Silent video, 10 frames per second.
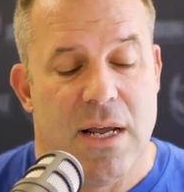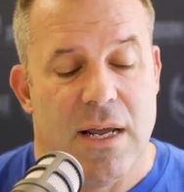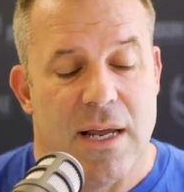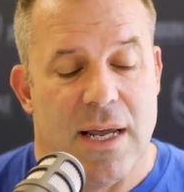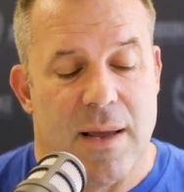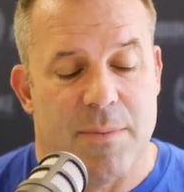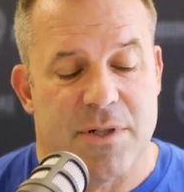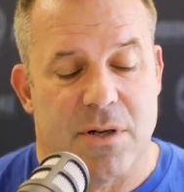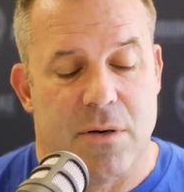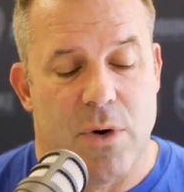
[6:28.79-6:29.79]
in
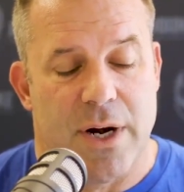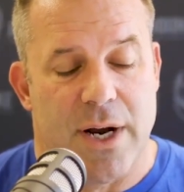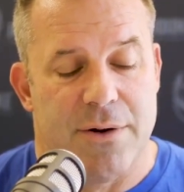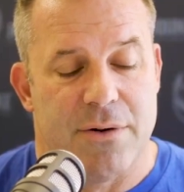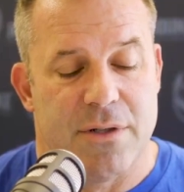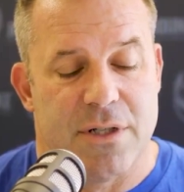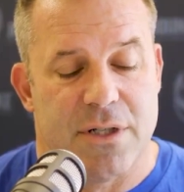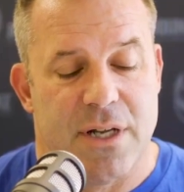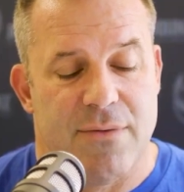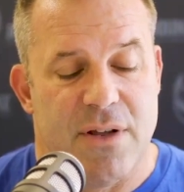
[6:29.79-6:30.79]
episode
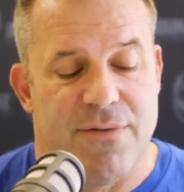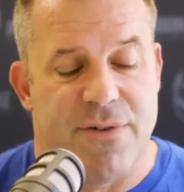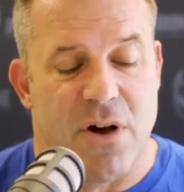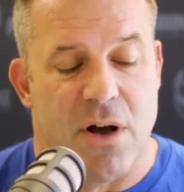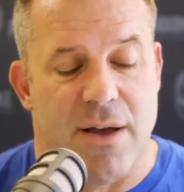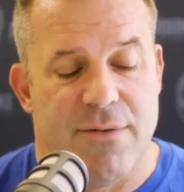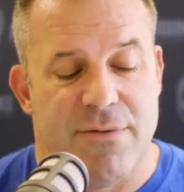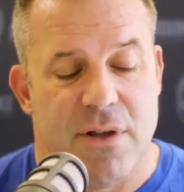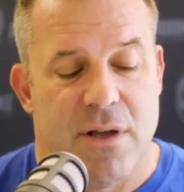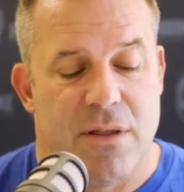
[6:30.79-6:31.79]
175
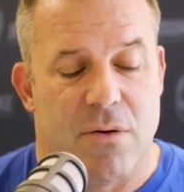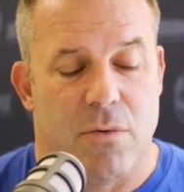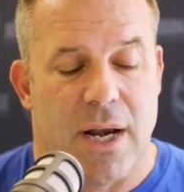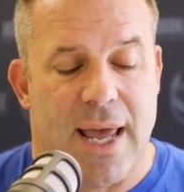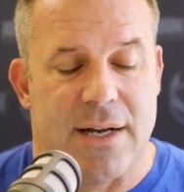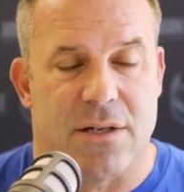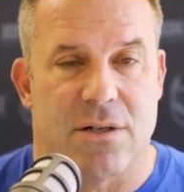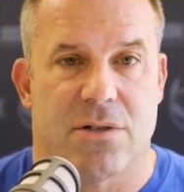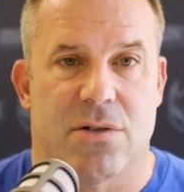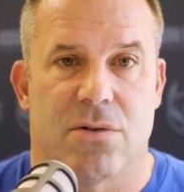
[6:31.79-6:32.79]
that relate
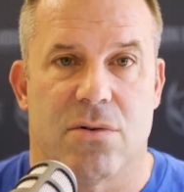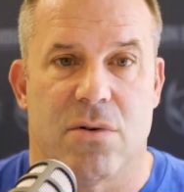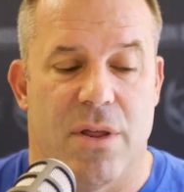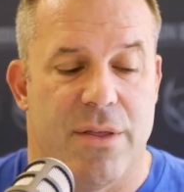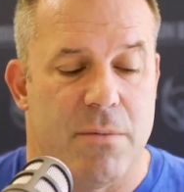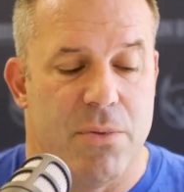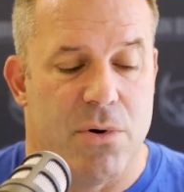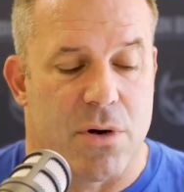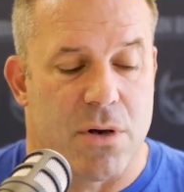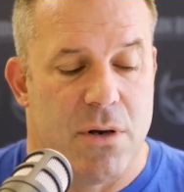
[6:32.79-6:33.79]
to the
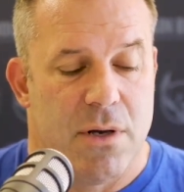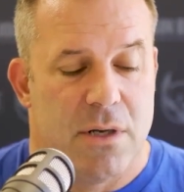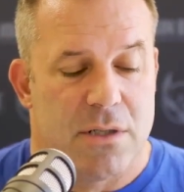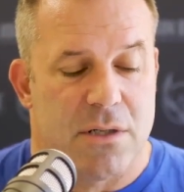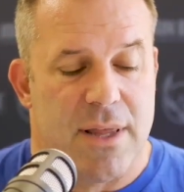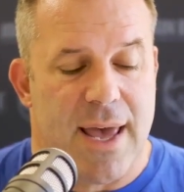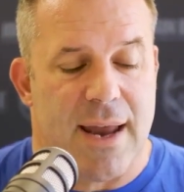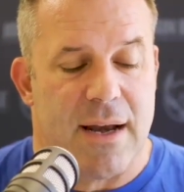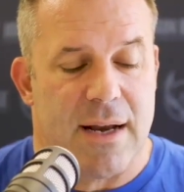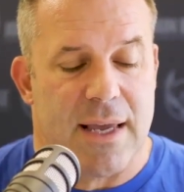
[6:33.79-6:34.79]
book. So that
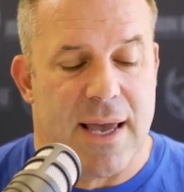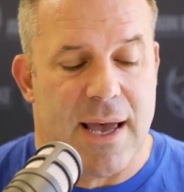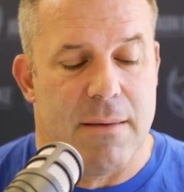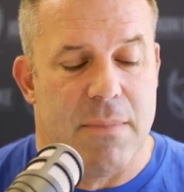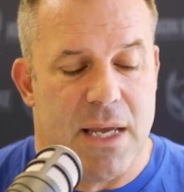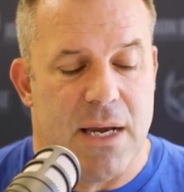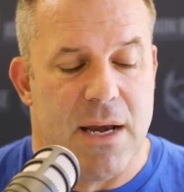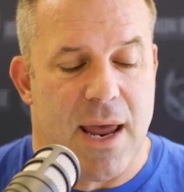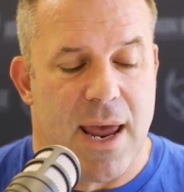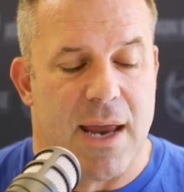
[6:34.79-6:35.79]
came
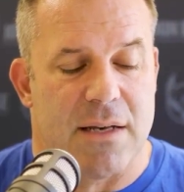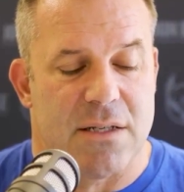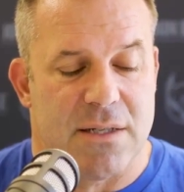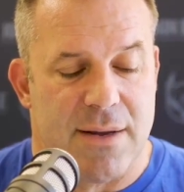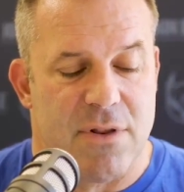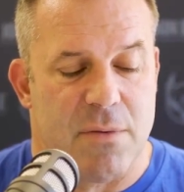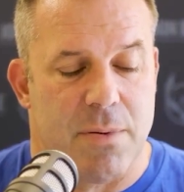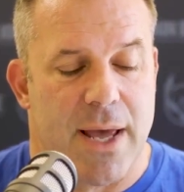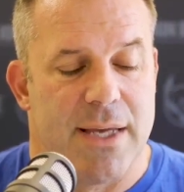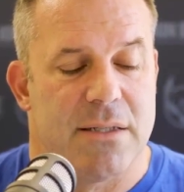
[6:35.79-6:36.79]
in at seventh
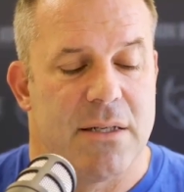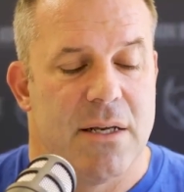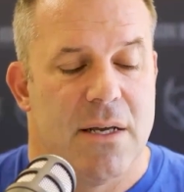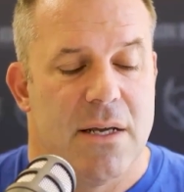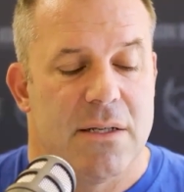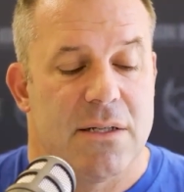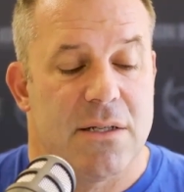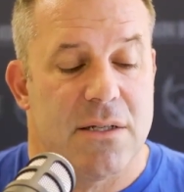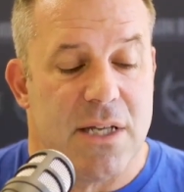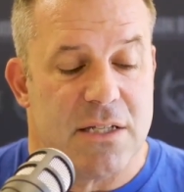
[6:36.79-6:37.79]
place.
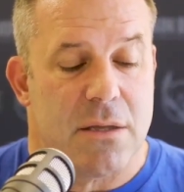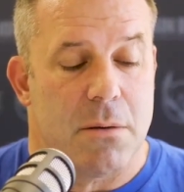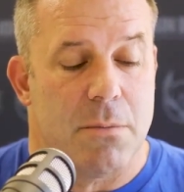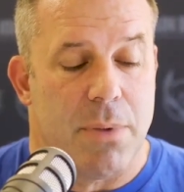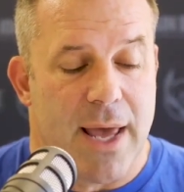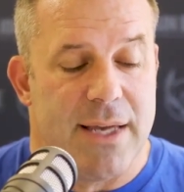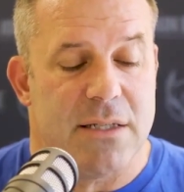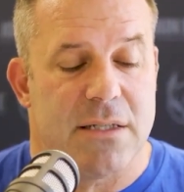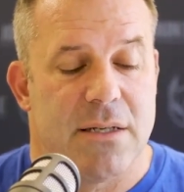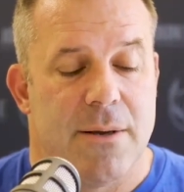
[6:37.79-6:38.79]
Sixth
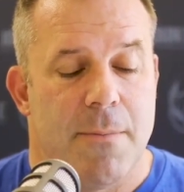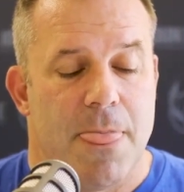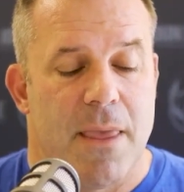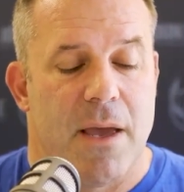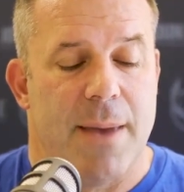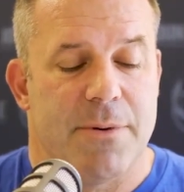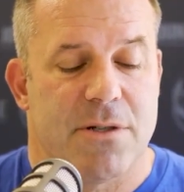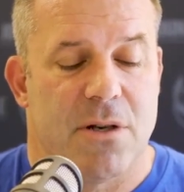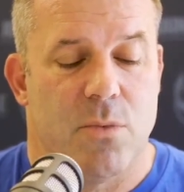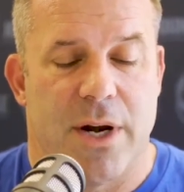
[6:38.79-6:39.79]
place,
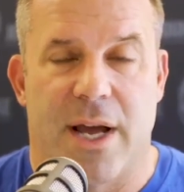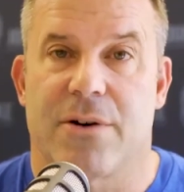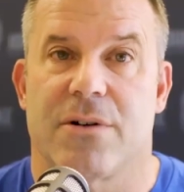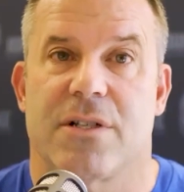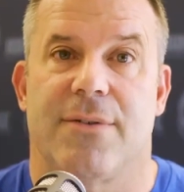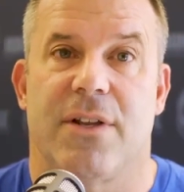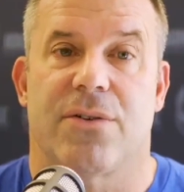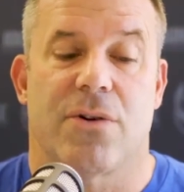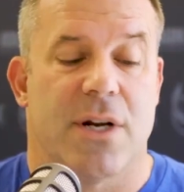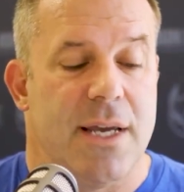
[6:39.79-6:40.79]
episode
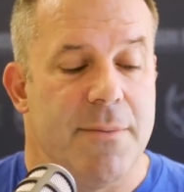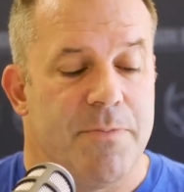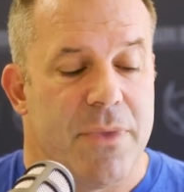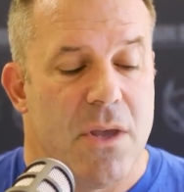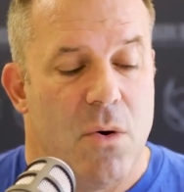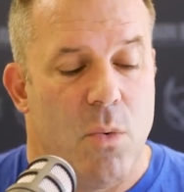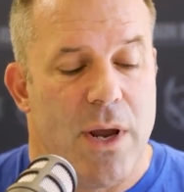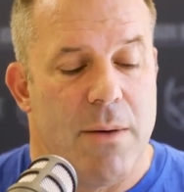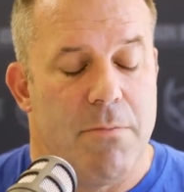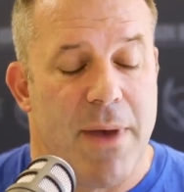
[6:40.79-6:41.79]
173,
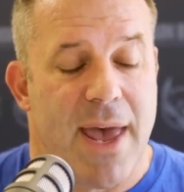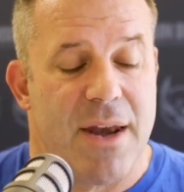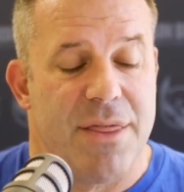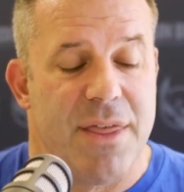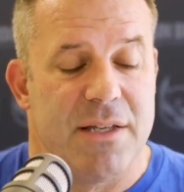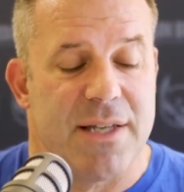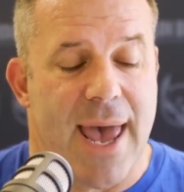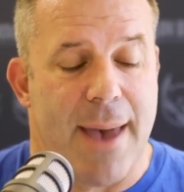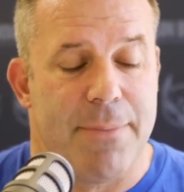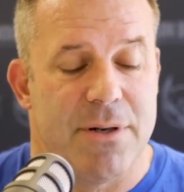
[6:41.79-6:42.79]
When Bad Things
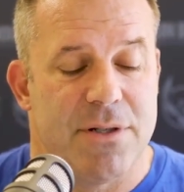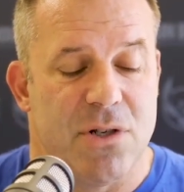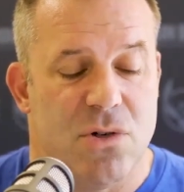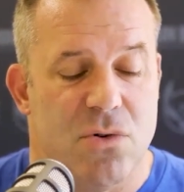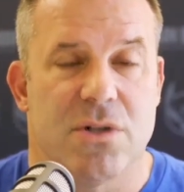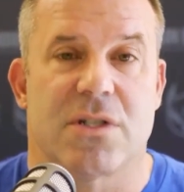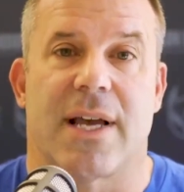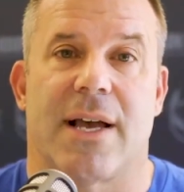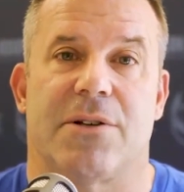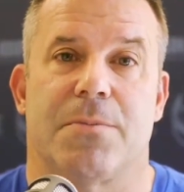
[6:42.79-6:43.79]
Happen to Good
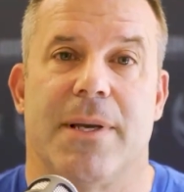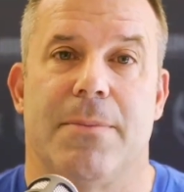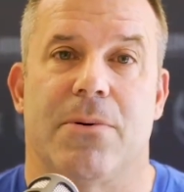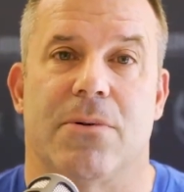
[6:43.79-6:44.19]
Salespeople.